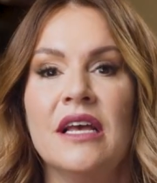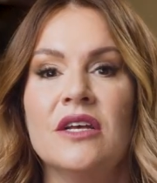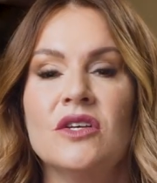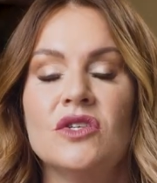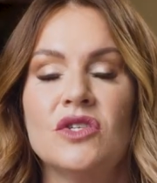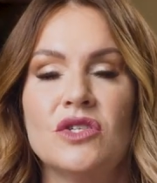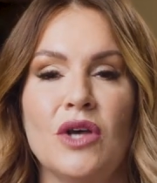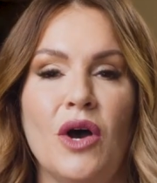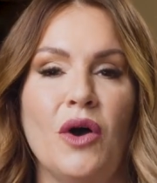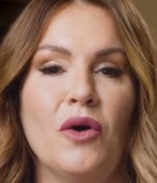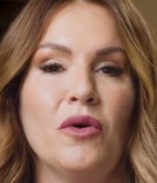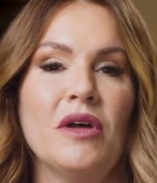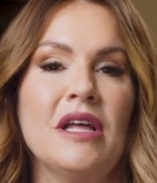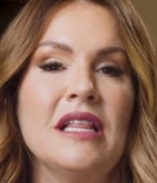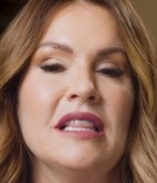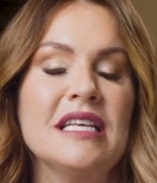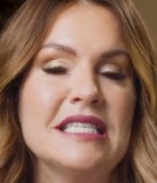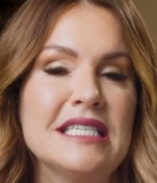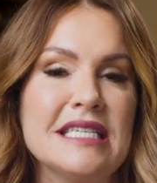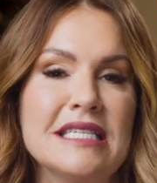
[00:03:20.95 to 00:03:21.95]
So
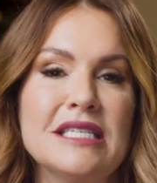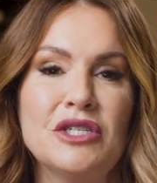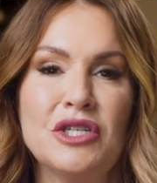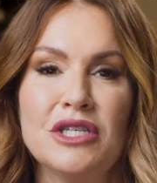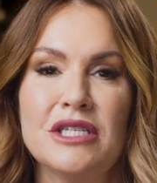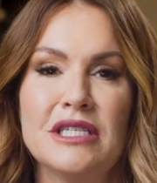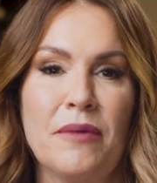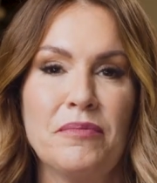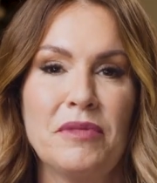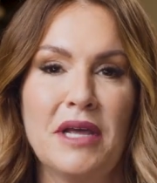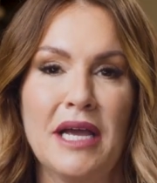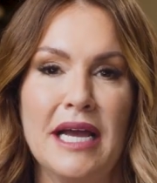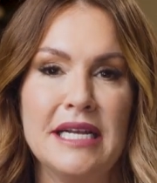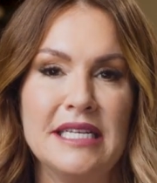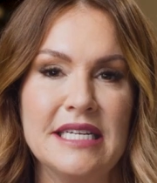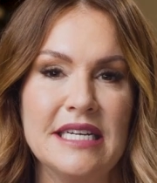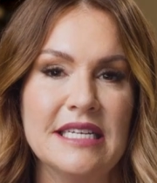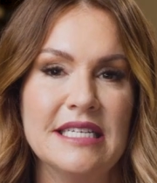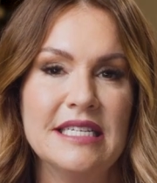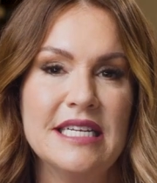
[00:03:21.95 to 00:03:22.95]
this isn't just something I
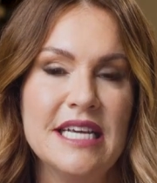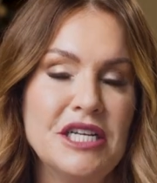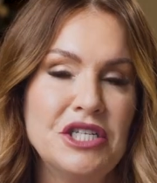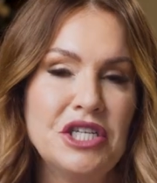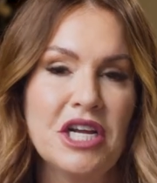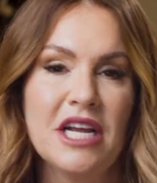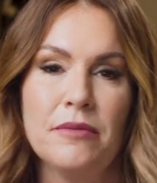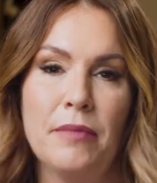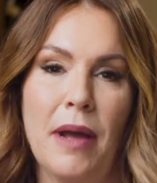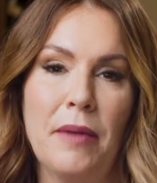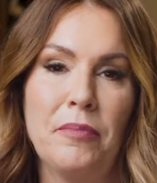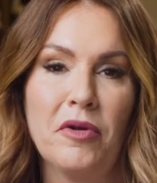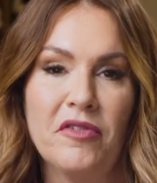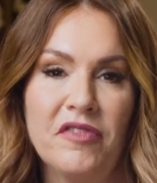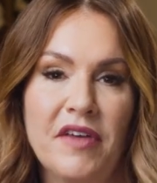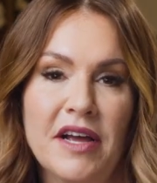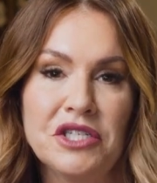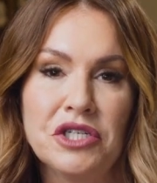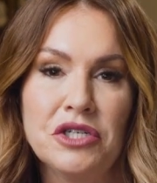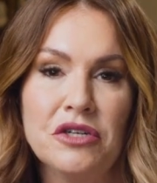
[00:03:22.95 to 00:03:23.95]
did in teaching in my
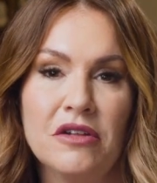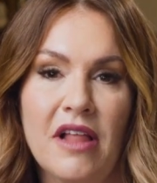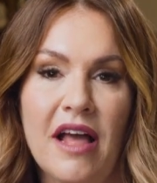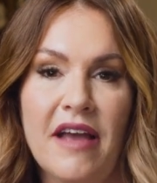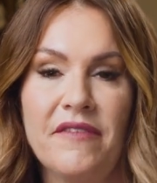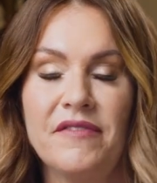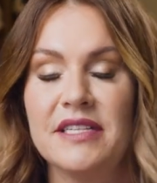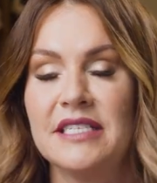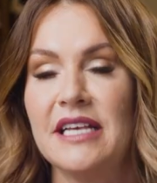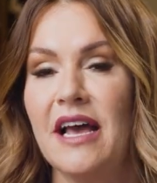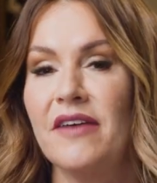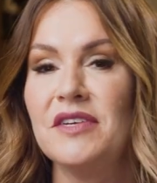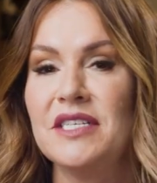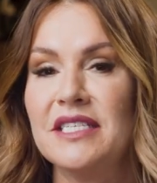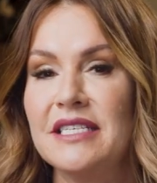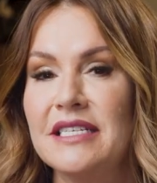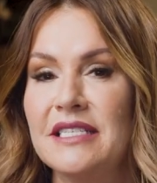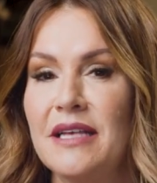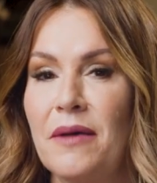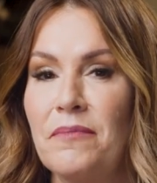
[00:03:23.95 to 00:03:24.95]
professional life. It's
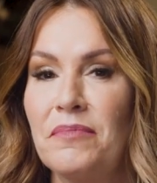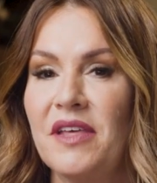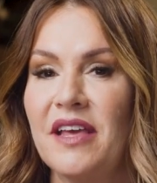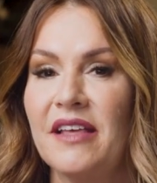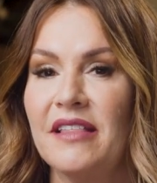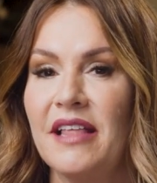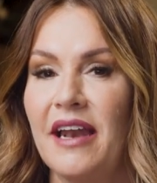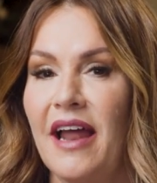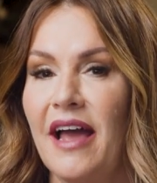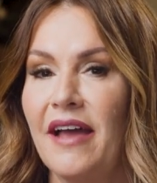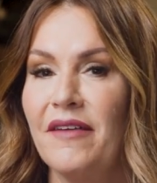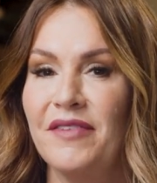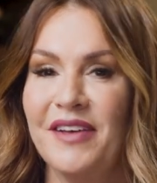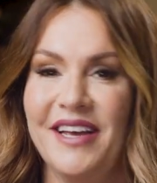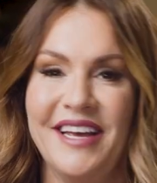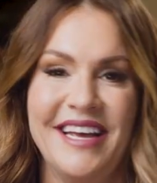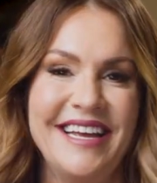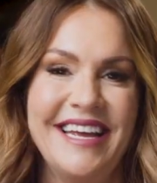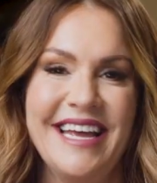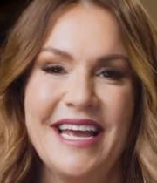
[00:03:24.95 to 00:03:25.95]
obviously something that I've
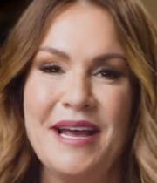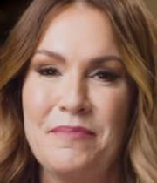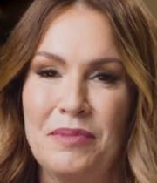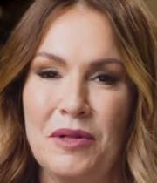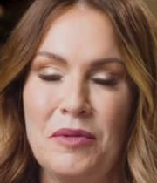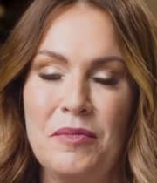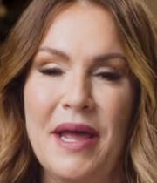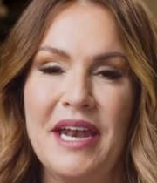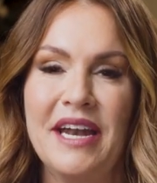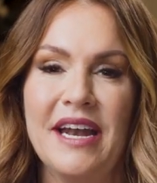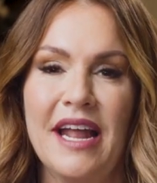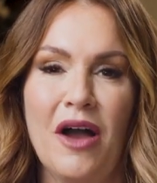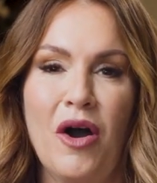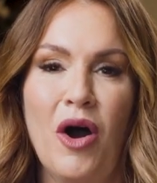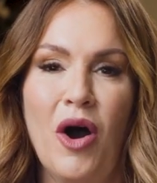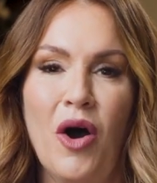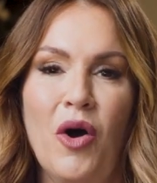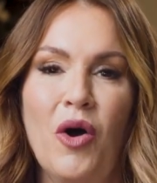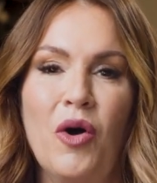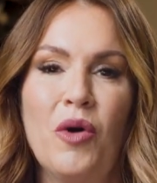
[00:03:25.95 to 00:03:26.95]
implemented at
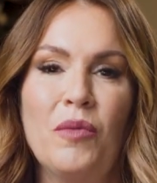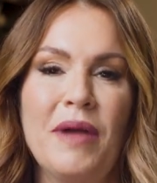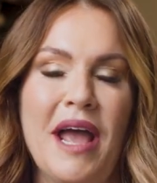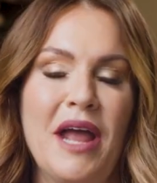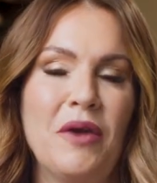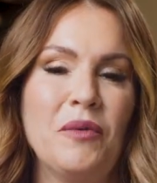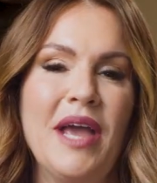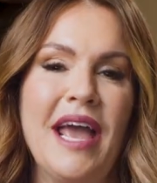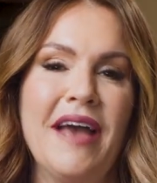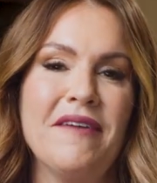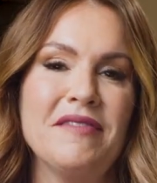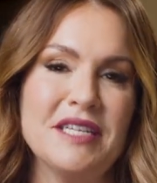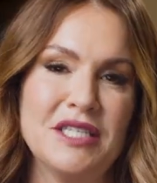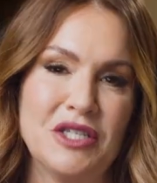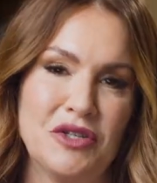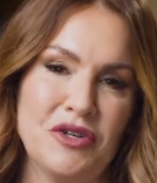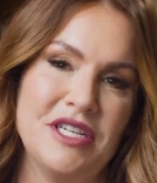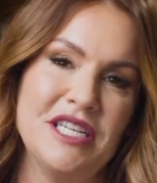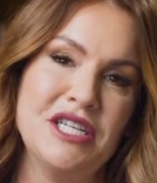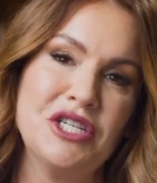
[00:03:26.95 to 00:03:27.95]
home. And we have this
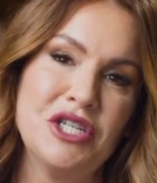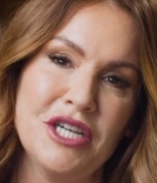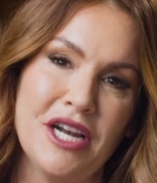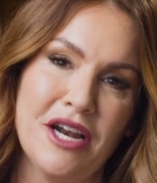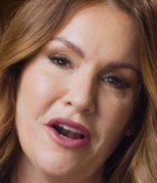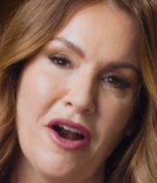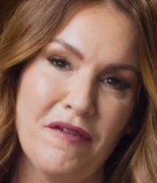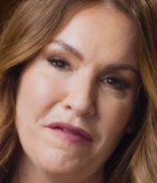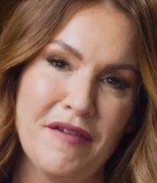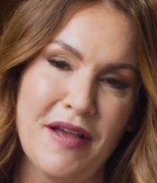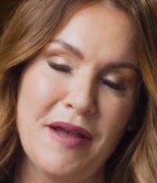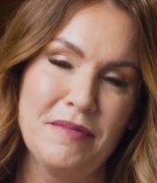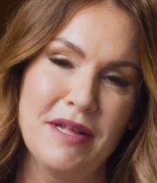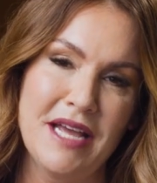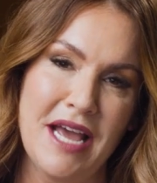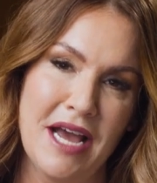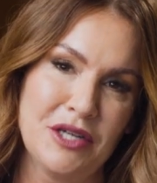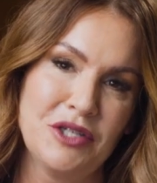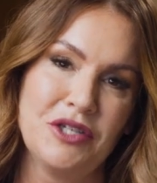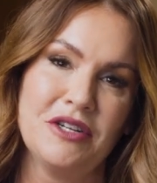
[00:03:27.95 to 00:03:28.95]
tradition in our
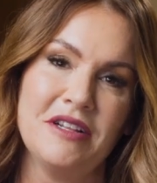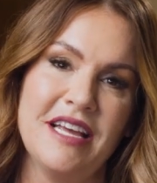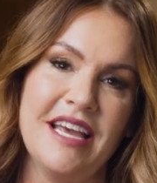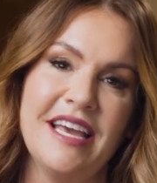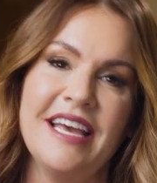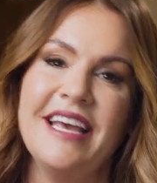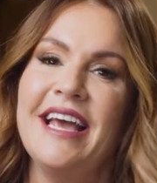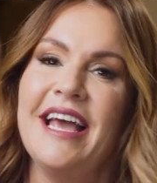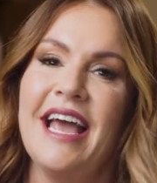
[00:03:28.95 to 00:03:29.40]
family, actually.